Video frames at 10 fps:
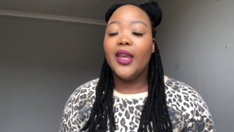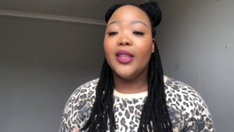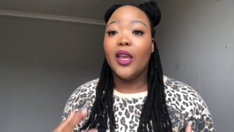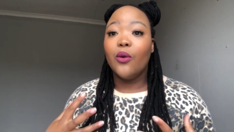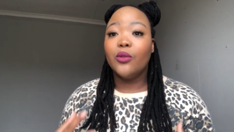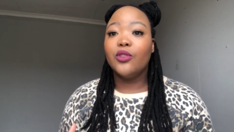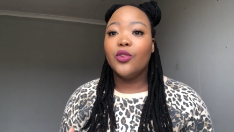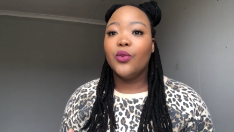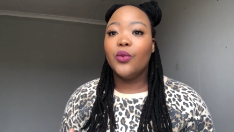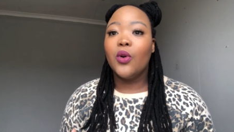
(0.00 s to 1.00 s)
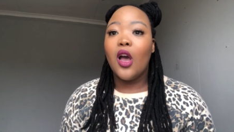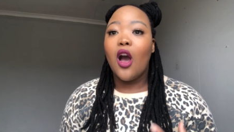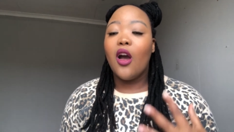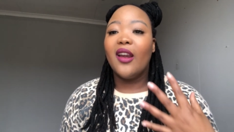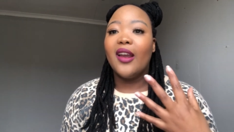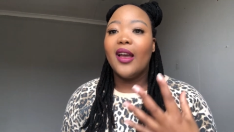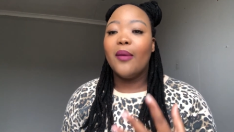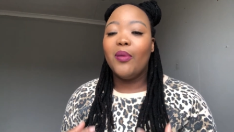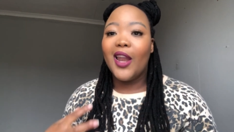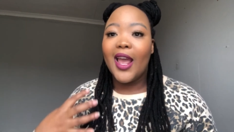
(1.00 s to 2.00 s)
they also are
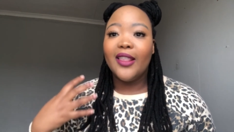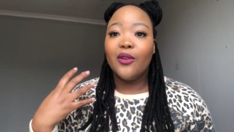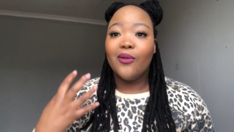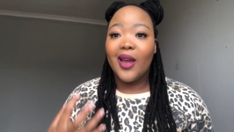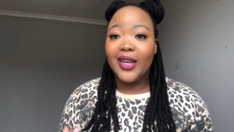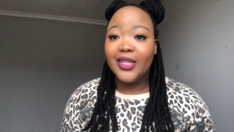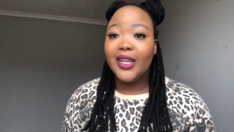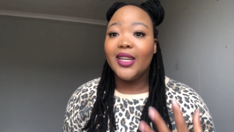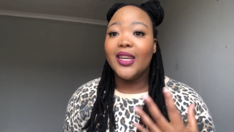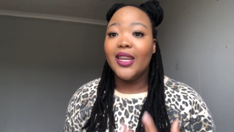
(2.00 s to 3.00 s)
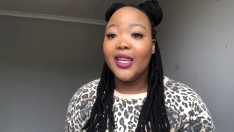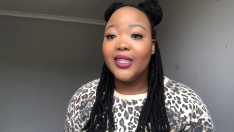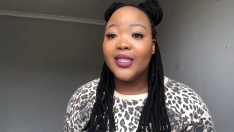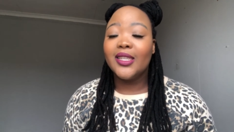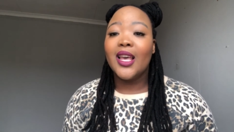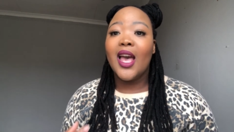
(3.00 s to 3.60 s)
applying the right techniques